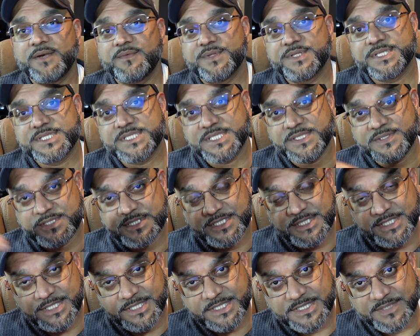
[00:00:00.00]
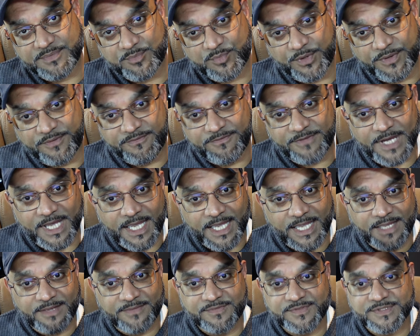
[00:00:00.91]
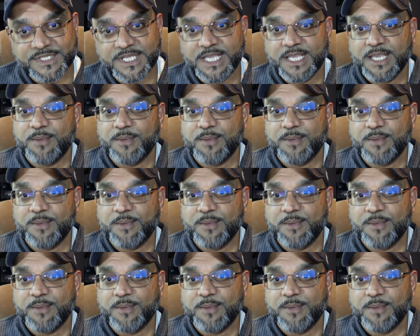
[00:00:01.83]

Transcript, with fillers: with the CT 7.5s